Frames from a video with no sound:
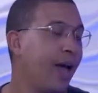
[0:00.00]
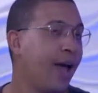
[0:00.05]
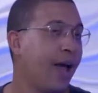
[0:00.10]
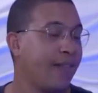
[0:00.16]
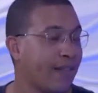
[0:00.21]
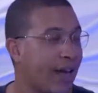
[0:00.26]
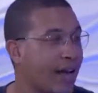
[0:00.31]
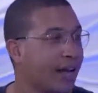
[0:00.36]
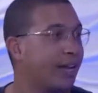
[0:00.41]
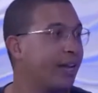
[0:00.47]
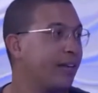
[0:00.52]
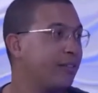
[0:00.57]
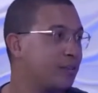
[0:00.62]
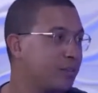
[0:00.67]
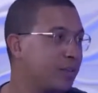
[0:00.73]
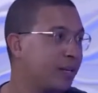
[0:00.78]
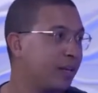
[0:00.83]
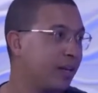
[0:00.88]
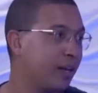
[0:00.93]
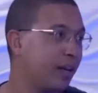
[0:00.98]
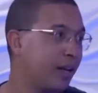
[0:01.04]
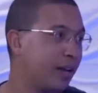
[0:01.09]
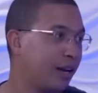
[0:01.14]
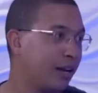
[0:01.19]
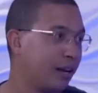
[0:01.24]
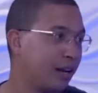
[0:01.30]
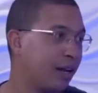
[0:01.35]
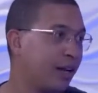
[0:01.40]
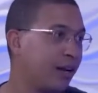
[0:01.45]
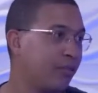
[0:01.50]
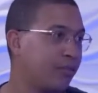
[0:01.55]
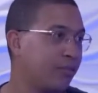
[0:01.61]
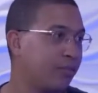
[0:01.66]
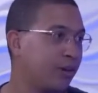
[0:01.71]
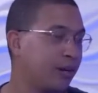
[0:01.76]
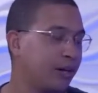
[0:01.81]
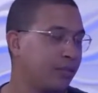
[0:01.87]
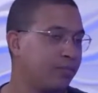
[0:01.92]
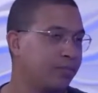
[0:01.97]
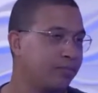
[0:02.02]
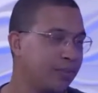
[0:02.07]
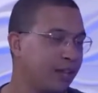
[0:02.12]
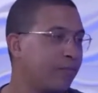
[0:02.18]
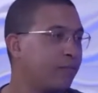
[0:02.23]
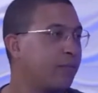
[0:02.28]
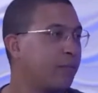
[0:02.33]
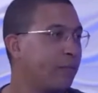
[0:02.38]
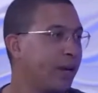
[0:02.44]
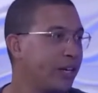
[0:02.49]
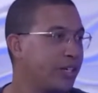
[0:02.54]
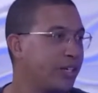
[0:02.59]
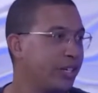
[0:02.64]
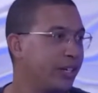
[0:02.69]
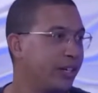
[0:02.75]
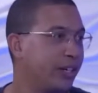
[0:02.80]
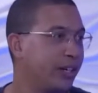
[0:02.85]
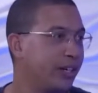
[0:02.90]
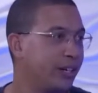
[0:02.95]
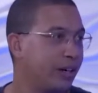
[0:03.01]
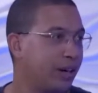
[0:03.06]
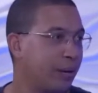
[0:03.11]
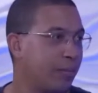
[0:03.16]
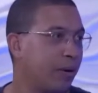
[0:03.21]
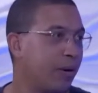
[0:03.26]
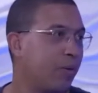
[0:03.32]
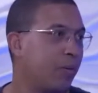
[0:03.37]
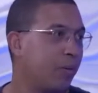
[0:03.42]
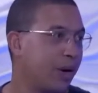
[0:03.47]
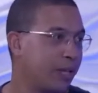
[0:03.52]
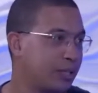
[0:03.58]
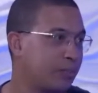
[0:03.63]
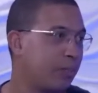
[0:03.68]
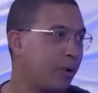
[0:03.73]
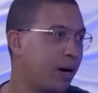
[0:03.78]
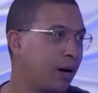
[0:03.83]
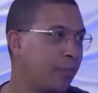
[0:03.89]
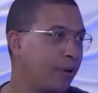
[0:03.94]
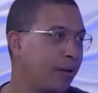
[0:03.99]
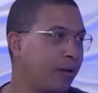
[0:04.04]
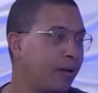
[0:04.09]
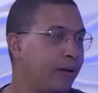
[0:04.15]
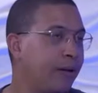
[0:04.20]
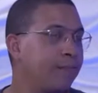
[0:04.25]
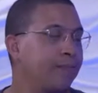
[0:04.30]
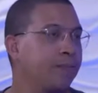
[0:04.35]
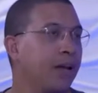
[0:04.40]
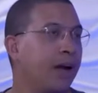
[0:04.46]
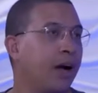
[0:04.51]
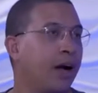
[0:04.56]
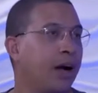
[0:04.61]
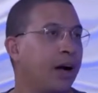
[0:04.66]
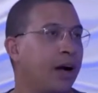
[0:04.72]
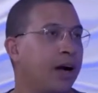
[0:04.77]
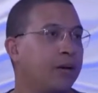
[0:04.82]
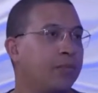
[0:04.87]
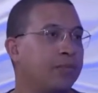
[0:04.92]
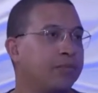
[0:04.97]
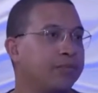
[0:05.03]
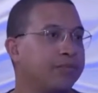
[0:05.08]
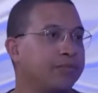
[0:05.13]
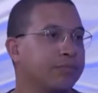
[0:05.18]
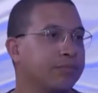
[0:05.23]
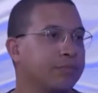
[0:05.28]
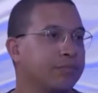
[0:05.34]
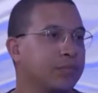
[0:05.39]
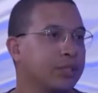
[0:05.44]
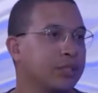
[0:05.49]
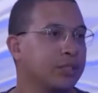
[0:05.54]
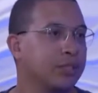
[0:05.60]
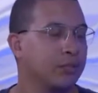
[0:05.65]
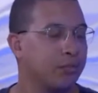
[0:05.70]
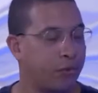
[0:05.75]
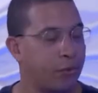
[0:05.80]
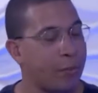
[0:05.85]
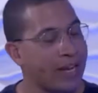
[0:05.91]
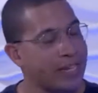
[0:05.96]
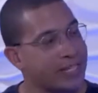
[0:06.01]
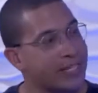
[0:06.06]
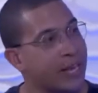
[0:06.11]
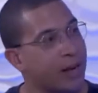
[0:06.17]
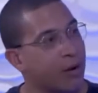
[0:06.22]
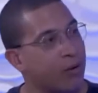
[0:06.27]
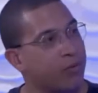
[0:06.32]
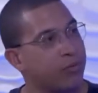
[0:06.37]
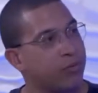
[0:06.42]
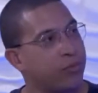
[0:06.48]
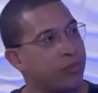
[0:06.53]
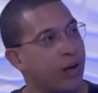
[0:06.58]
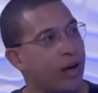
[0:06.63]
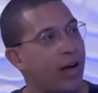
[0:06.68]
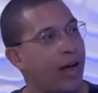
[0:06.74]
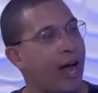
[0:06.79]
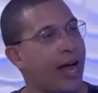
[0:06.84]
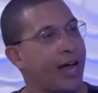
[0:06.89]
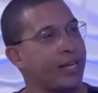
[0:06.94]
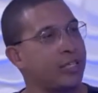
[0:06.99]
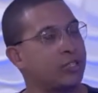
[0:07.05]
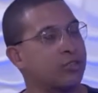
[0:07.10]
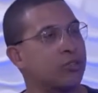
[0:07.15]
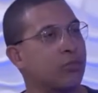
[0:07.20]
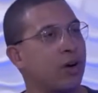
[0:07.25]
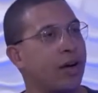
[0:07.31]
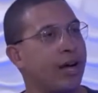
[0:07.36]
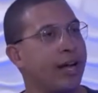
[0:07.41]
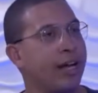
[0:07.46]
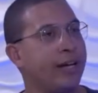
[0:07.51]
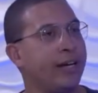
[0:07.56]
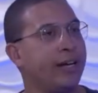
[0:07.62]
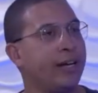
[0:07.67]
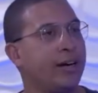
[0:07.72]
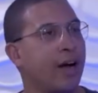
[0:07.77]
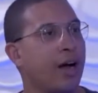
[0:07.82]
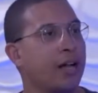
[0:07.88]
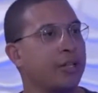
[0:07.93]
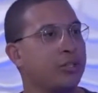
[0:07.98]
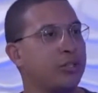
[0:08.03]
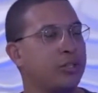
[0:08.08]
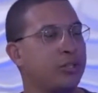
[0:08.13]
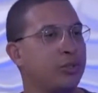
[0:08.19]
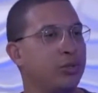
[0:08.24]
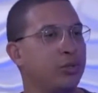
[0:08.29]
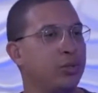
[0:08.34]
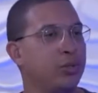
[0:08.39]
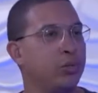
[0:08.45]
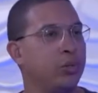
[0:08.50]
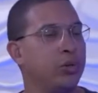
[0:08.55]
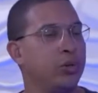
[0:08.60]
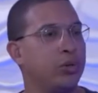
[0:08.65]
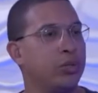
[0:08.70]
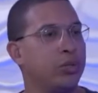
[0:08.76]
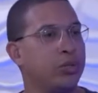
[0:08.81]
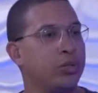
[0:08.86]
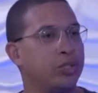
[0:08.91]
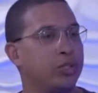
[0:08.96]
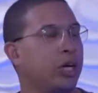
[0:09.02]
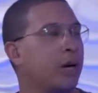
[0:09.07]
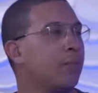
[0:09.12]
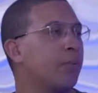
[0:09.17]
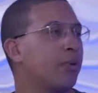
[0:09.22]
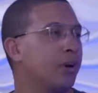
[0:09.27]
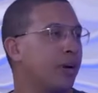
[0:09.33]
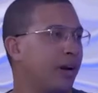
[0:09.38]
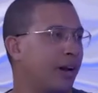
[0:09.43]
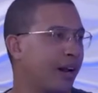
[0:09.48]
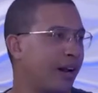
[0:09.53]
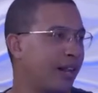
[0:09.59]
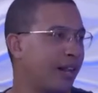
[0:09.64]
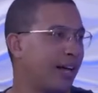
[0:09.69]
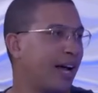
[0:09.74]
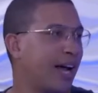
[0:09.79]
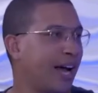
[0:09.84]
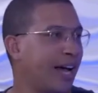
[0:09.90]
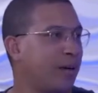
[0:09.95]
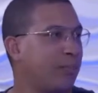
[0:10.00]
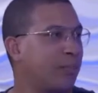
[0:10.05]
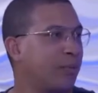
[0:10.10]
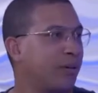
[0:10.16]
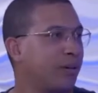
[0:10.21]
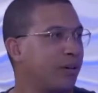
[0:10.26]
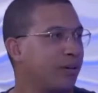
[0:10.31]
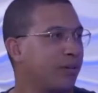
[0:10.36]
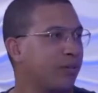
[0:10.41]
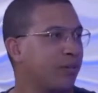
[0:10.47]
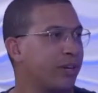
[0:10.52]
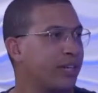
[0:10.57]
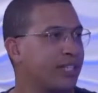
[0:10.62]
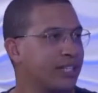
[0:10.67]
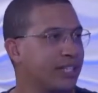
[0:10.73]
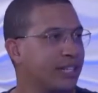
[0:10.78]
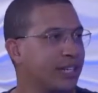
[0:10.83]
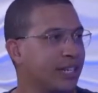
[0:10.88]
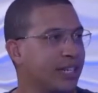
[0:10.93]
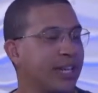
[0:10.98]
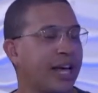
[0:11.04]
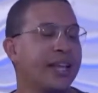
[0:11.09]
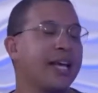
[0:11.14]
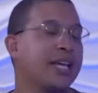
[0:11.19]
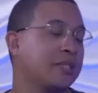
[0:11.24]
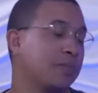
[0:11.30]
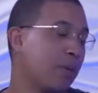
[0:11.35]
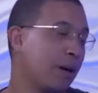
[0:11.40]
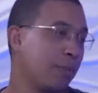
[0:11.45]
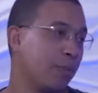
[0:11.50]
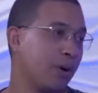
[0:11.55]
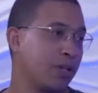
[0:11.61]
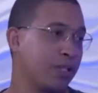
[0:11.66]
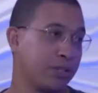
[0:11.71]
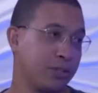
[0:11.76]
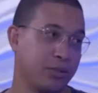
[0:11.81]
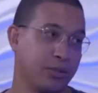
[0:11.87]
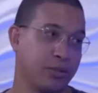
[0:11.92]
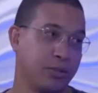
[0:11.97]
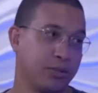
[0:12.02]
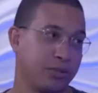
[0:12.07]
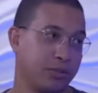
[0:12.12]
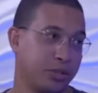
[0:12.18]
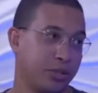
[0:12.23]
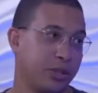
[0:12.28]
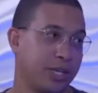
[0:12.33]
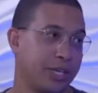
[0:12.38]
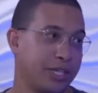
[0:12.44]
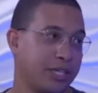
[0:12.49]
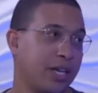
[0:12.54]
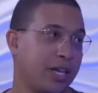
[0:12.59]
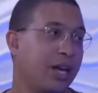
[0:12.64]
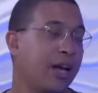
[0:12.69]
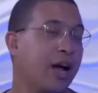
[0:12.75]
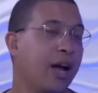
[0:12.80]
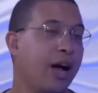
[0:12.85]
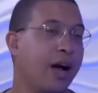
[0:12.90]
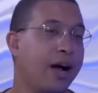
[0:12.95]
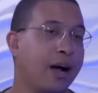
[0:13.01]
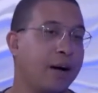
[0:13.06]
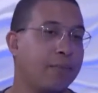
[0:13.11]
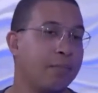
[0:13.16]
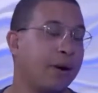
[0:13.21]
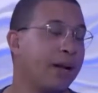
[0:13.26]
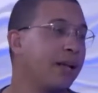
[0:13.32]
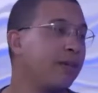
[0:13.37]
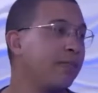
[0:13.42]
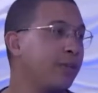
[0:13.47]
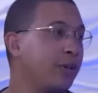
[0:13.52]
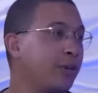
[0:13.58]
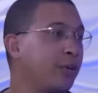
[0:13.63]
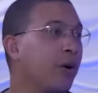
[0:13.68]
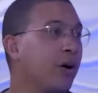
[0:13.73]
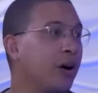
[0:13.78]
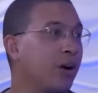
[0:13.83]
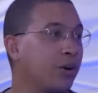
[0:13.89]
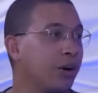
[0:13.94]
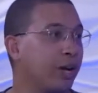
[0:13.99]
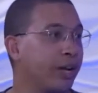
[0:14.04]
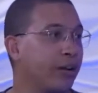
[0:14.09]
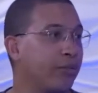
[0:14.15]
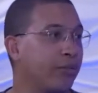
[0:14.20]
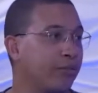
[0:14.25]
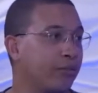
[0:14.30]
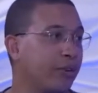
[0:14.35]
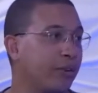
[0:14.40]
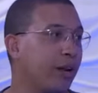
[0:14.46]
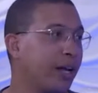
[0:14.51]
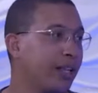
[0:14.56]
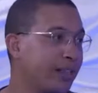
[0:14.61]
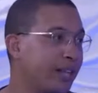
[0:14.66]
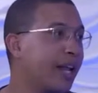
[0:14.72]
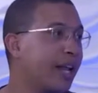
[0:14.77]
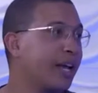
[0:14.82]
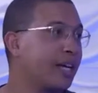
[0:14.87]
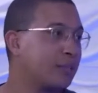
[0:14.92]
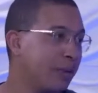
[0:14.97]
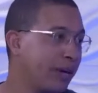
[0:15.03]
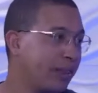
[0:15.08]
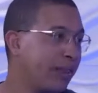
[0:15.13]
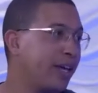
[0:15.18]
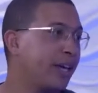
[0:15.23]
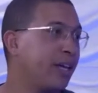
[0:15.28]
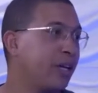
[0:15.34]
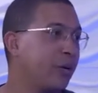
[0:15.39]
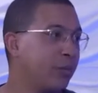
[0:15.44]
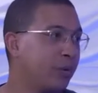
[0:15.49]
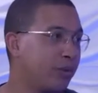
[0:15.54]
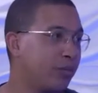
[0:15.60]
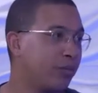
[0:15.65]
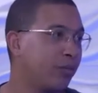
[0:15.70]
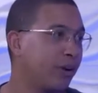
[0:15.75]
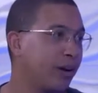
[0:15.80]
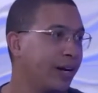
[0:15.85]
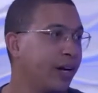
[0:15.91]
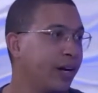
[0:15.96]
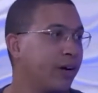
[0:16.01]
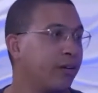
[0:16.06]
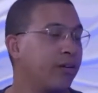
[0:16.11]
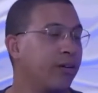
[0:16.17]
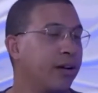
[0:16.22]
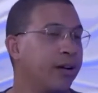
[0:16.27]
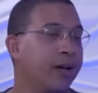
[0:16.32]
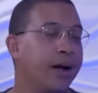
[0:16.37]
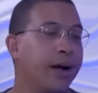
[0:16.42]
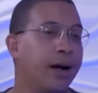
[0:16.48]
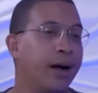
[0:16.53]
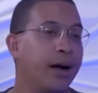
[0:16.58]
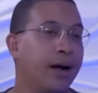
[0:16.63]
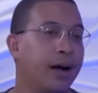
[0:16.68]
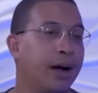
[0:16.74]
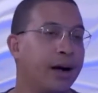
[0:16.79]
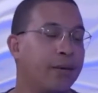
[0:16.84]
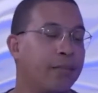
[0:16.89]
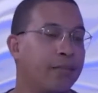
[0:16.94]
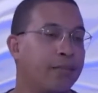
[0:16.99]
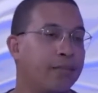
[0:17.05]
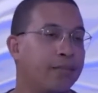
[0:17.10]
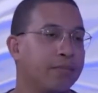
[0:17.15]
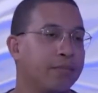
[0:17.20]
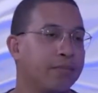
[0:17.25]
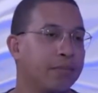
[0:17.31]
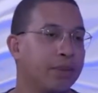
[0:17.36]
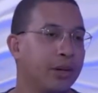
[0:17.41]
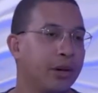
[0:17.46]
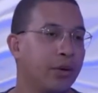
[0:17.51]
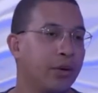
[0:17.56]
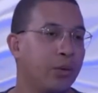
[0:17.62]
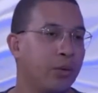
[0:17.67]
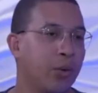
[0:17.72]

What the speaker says: And that gives me a lot of information about what's popping. For myself, I try not to jump on a lot of the hype recently, and that's my personal choice. But if you are looking for like the next big thing, you want to find out, you know,